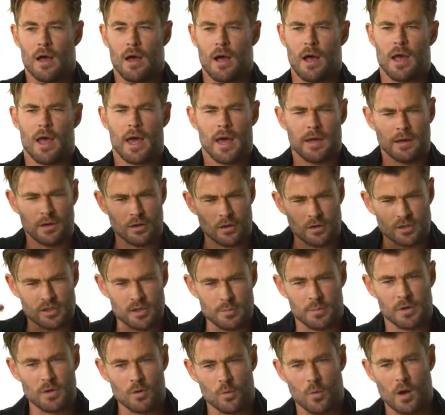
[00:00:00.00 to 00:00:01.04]
I had lost
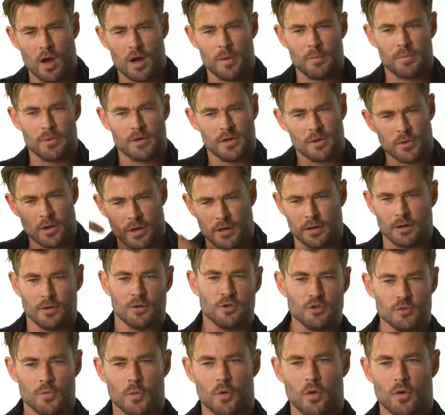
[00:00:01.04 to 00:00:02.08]
a bit of weight, but knew I could
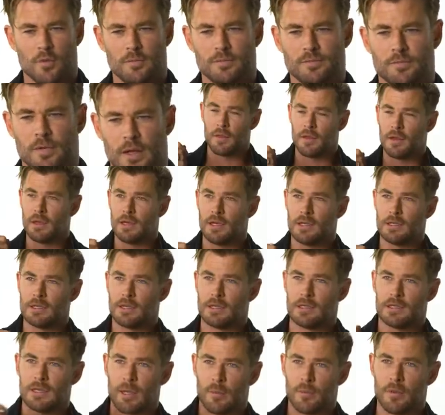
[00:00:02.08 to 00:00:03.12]
lose more. I think he
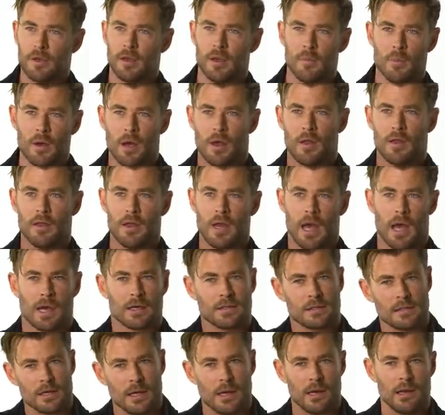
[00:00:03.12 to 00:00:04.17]
said something about the
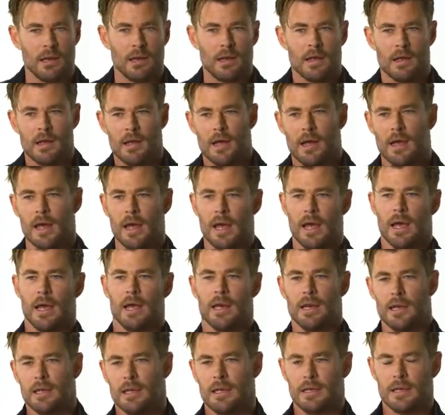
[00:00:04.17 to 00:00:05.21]
accent
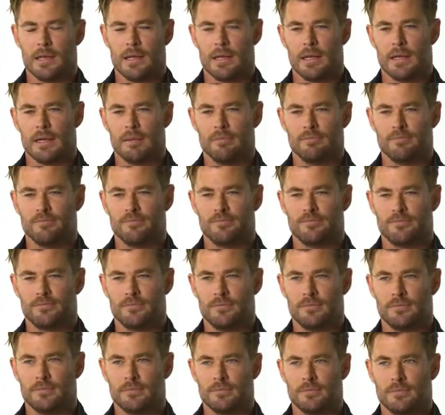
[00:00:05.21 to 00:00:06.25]
and um,
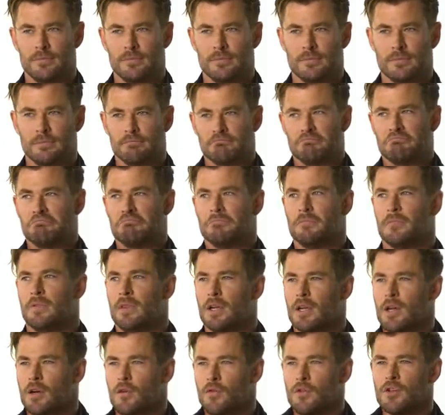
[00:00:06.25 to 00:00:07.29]

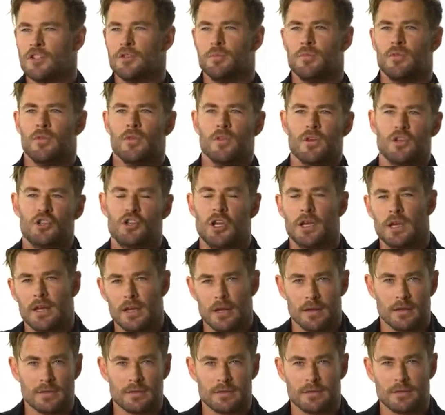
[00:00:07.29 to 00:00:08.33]
the charisma and the
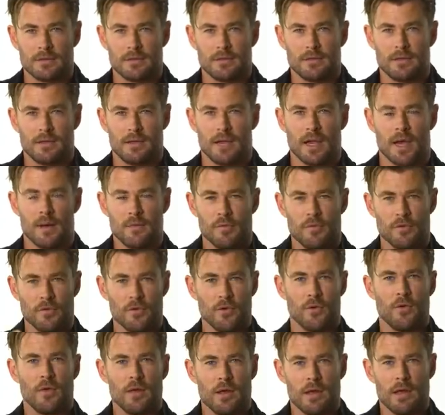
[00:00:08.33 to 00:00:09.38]
cheekiness came
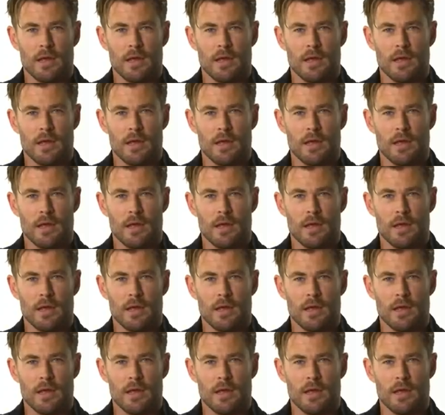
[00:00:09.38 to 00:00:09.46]
through.